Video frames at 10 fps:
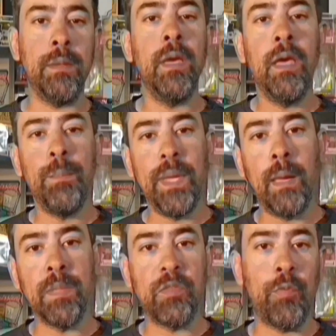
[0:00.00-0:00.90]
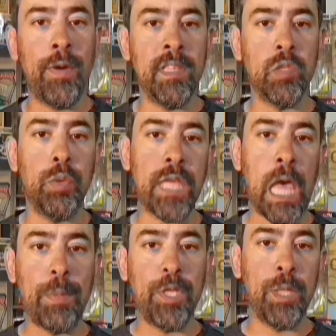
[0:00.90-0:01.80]
becomes friends with Al
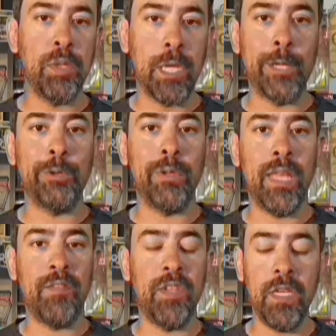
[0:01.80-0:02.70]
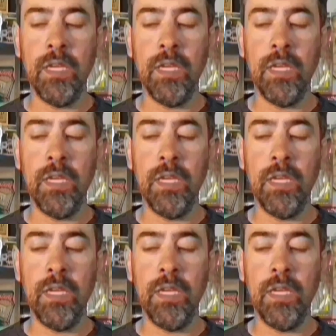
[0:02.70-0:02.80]
Pacino's character Lefty,